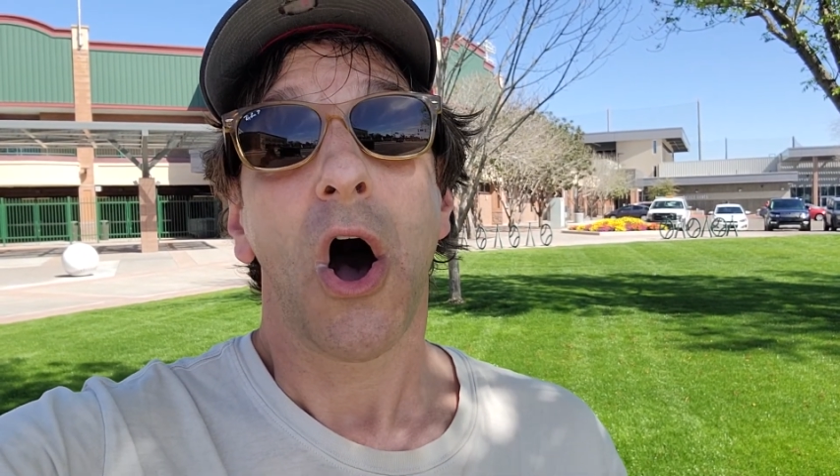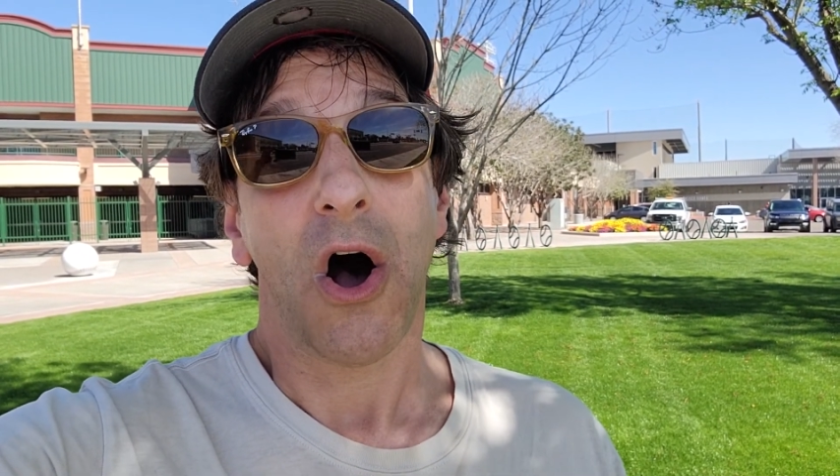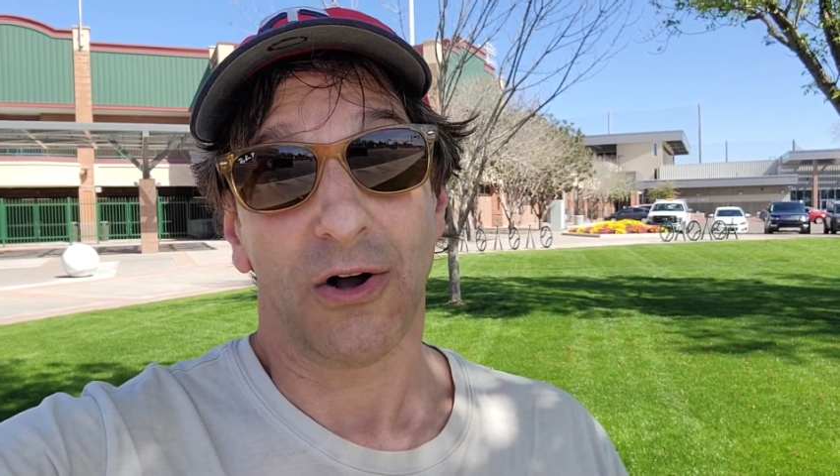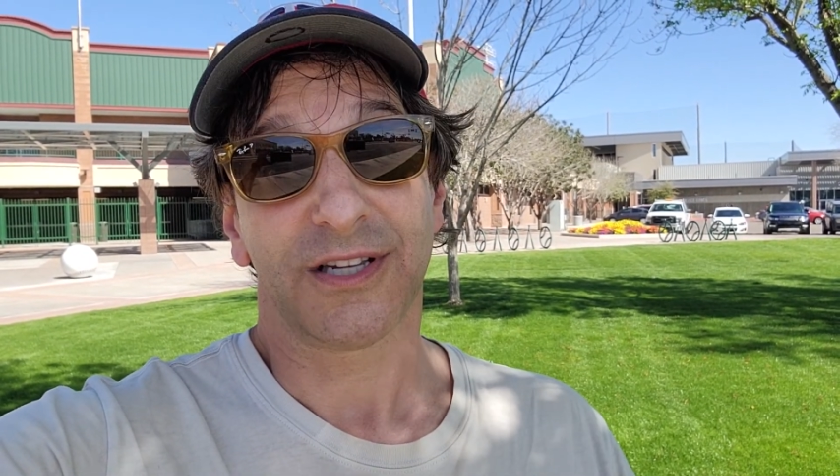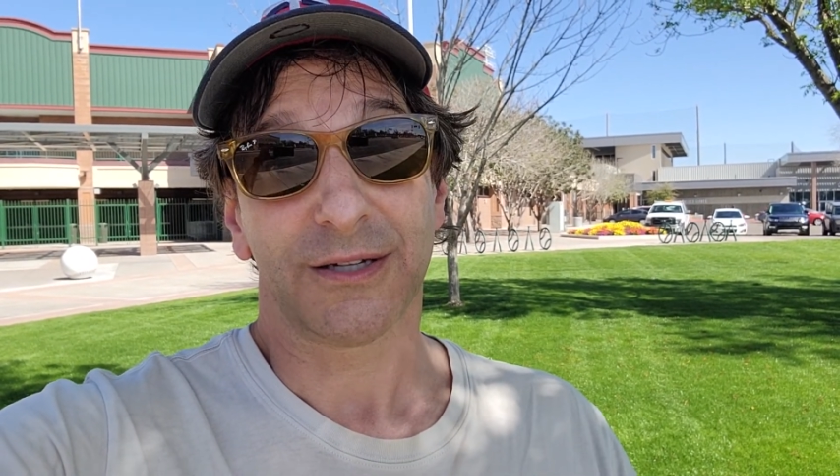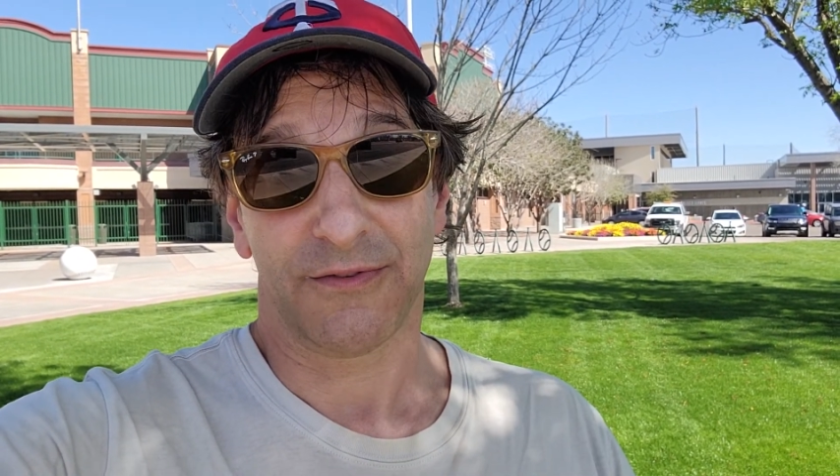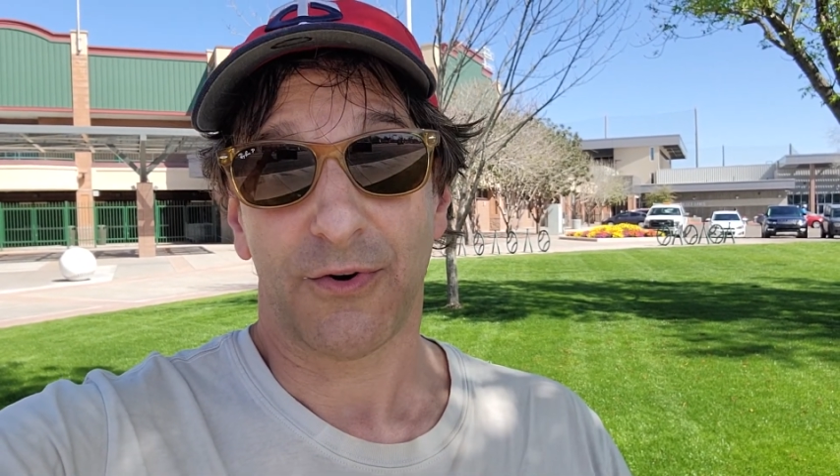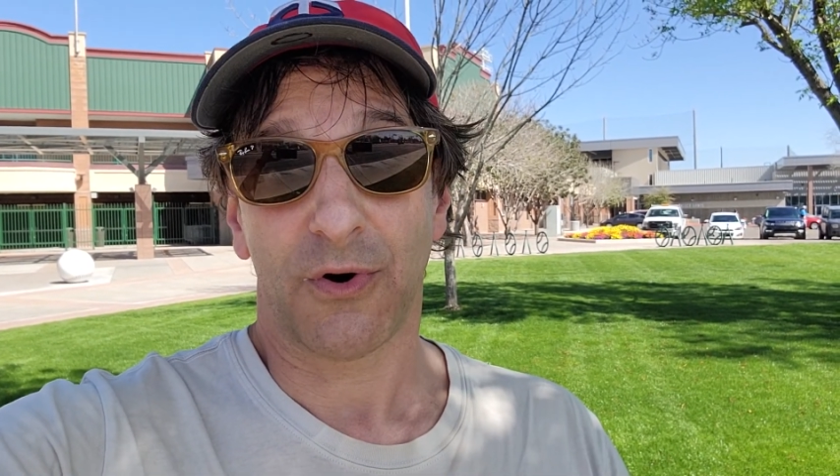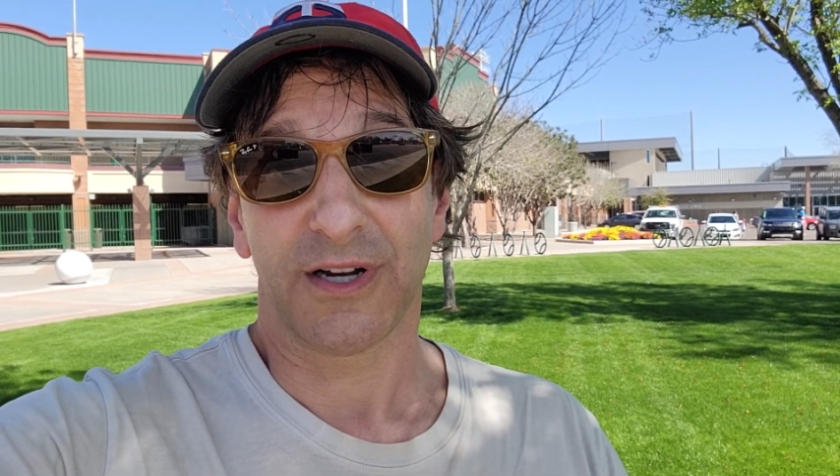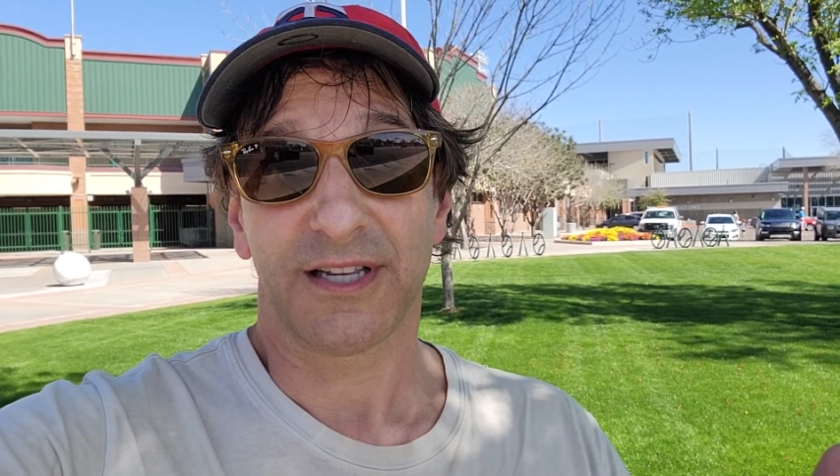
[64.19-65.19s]
Also, of
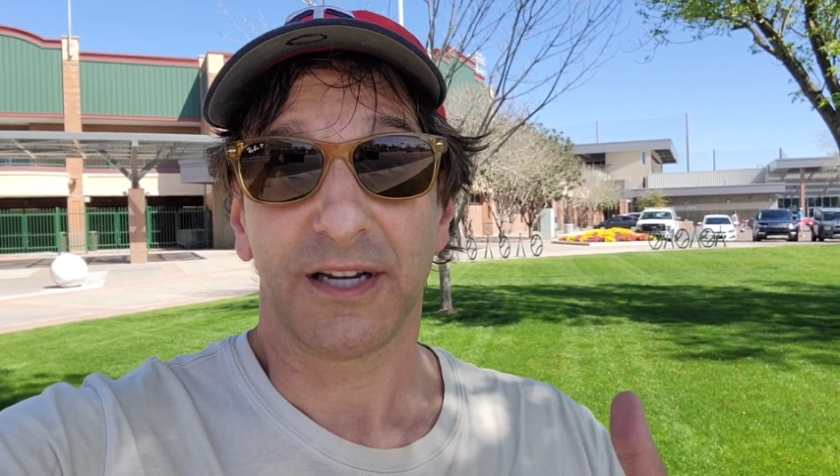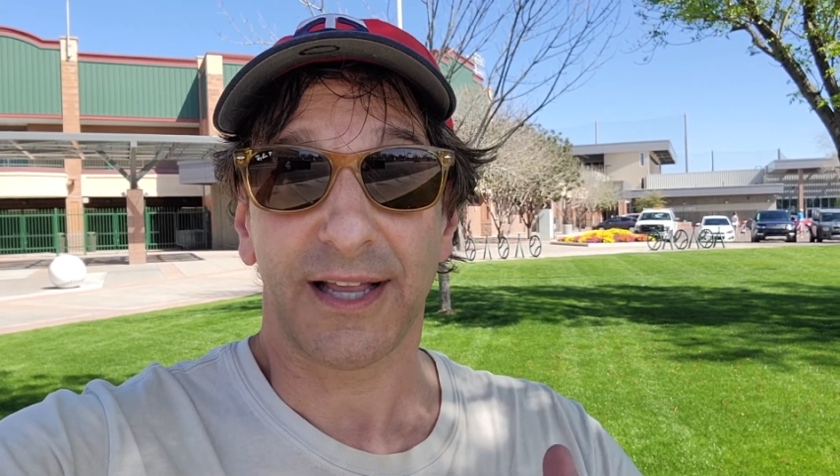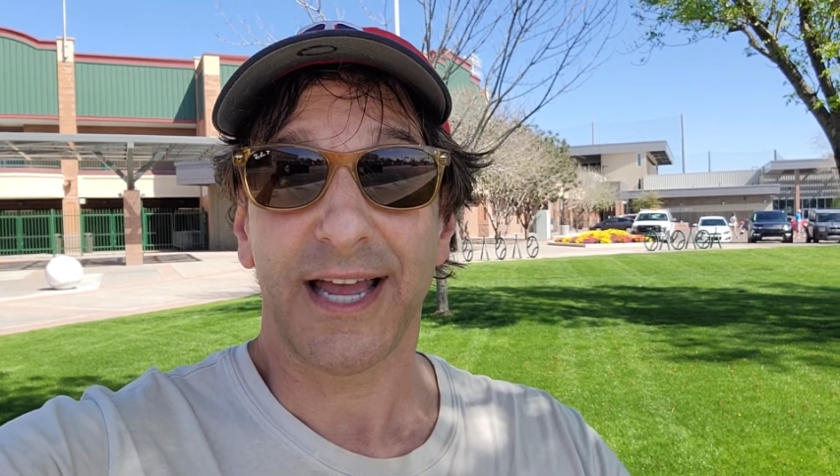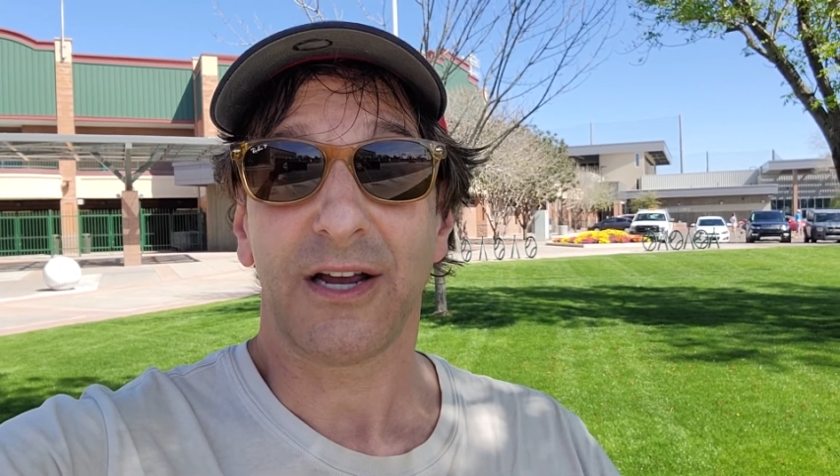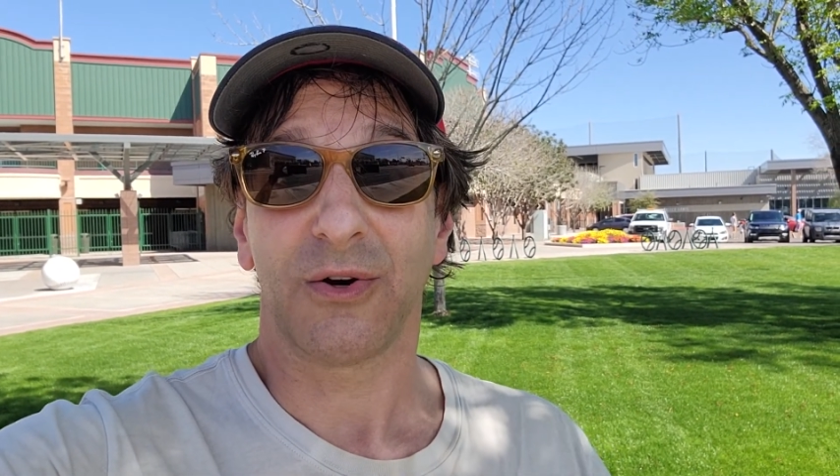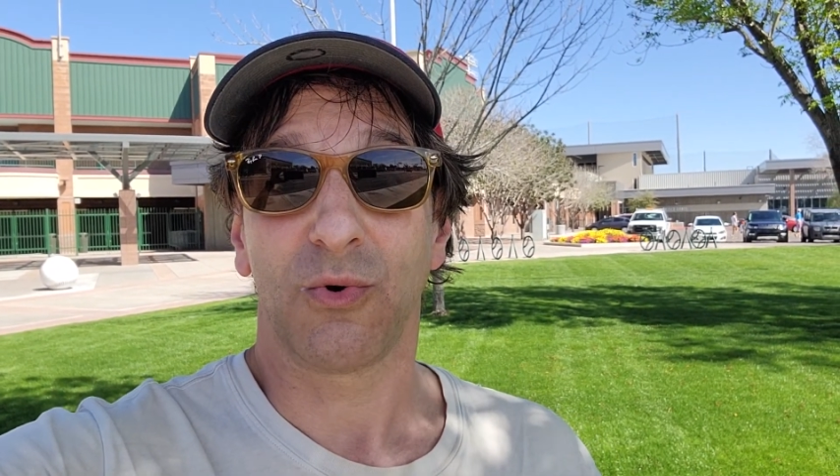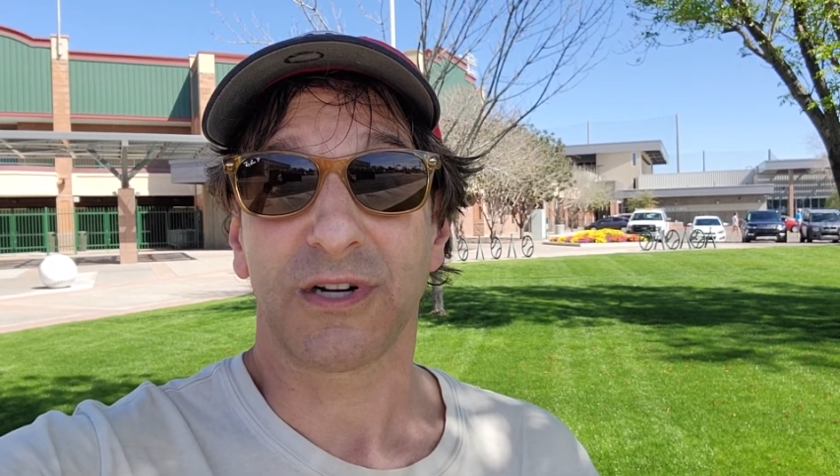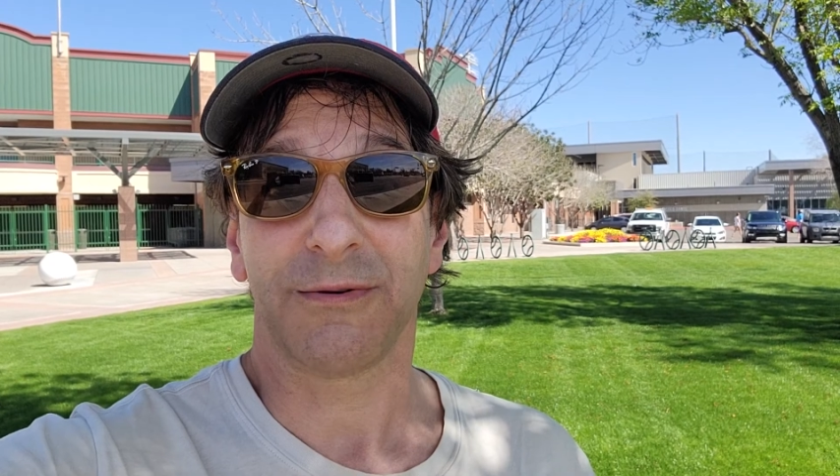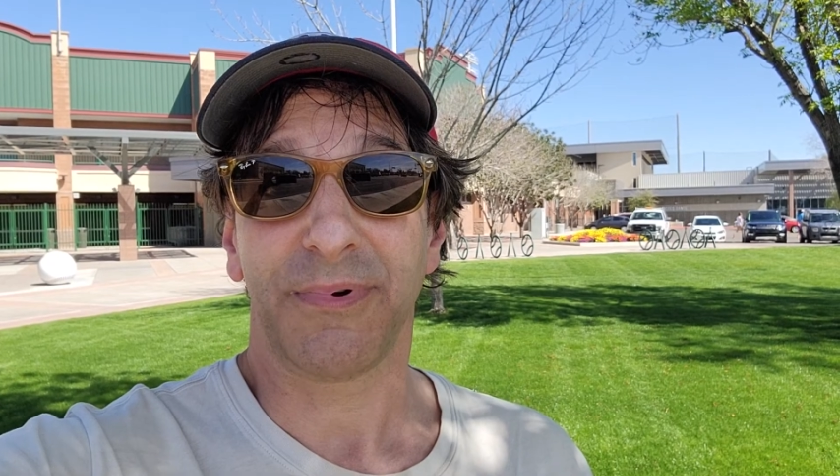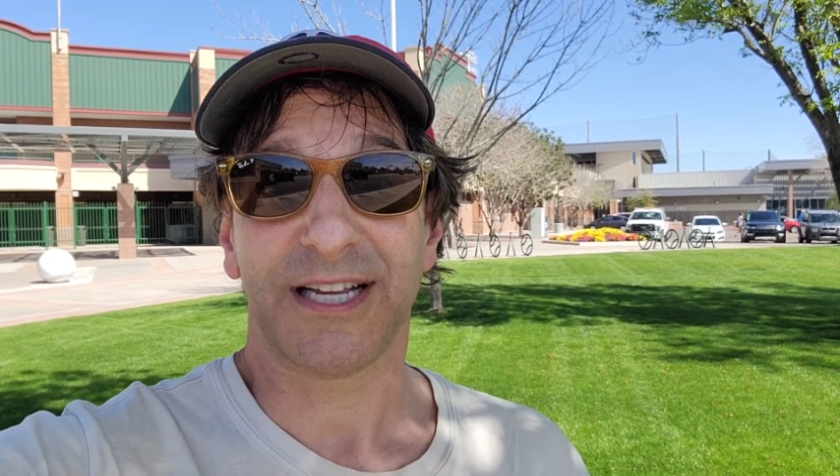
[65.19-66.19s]
course, the delay could
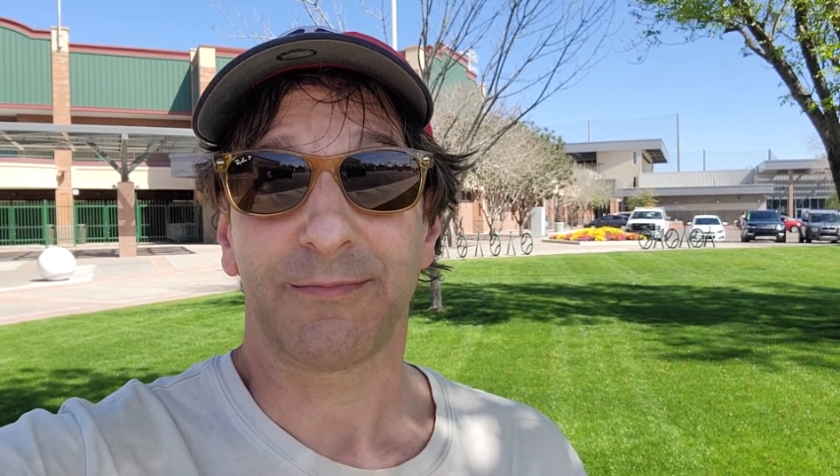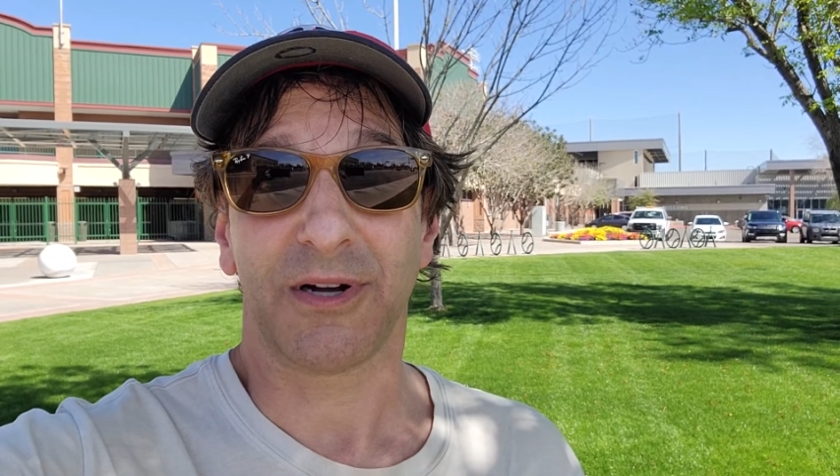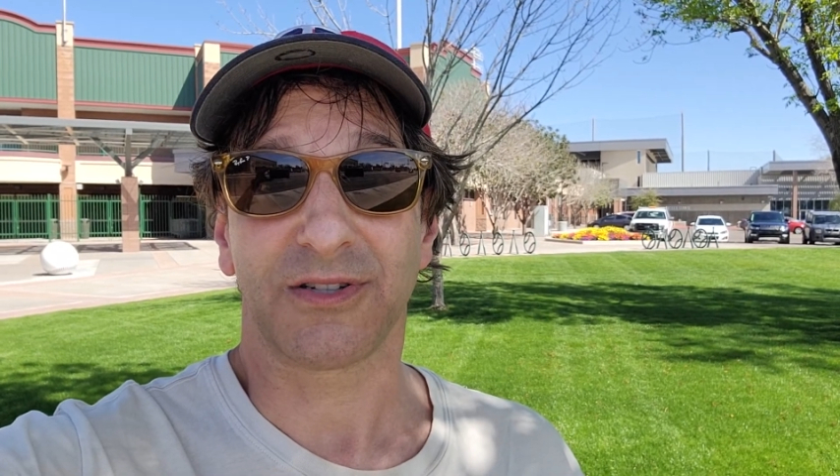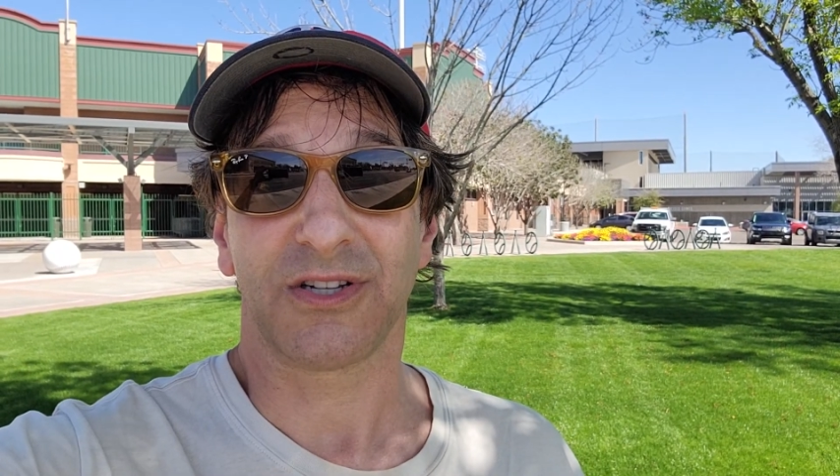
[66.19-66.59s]
worsen baseball's